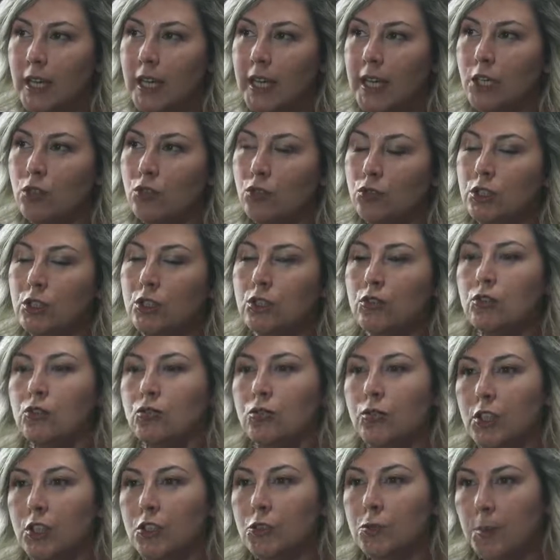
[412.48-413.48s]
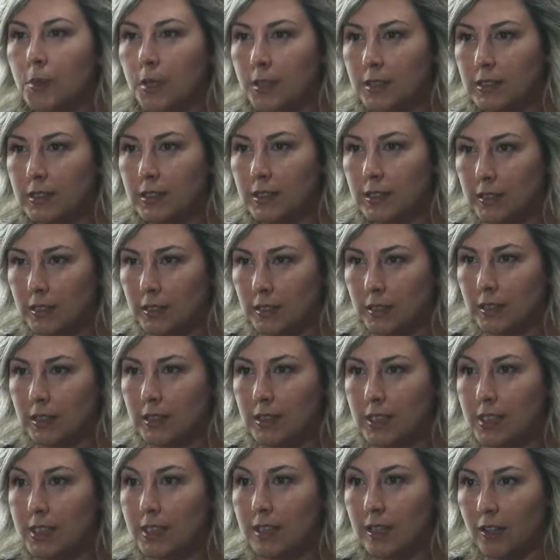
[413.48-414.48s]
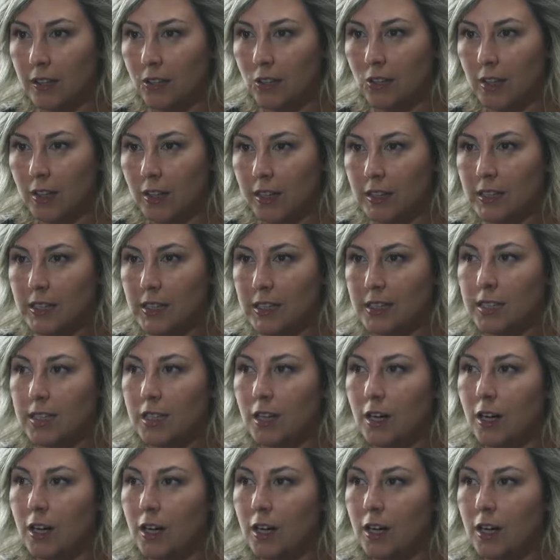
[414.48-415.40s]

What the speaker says: in order to reach particular standards,